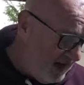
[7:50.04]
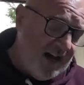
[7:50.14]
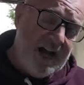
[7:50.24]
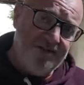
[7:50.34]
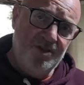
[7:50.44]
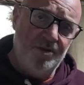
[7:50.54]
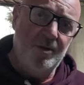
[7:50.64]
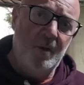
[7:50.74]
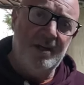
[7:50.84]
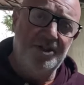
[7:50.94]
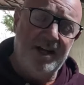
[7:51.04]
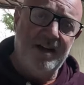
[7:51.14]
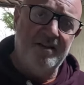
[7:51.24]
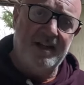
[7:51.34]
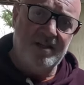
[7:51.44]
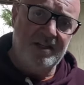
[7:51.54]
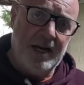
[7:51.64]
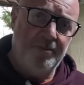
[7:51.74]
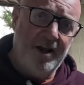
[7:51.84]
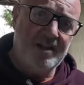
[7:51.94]
Haven't done the wheels yet. That's a
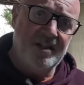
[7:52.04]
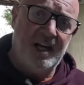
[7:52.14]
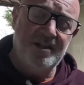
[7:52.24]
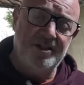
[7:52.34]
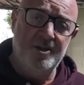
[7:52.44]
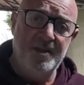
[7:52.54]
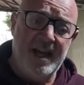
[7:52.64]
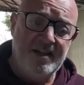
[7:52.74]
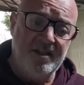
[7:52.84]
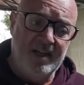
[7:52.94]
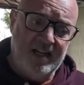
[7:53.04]
separate exercise I'll do at the end.